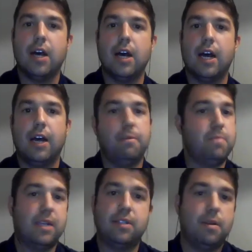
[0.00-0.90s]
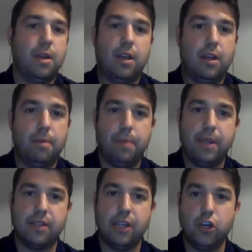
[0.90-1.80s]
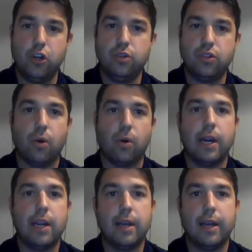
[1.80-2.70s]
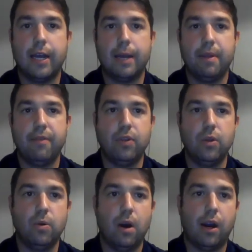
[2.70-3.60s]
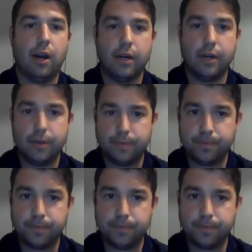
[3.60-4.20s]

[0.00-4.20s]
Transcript: That's basically a news story. If you are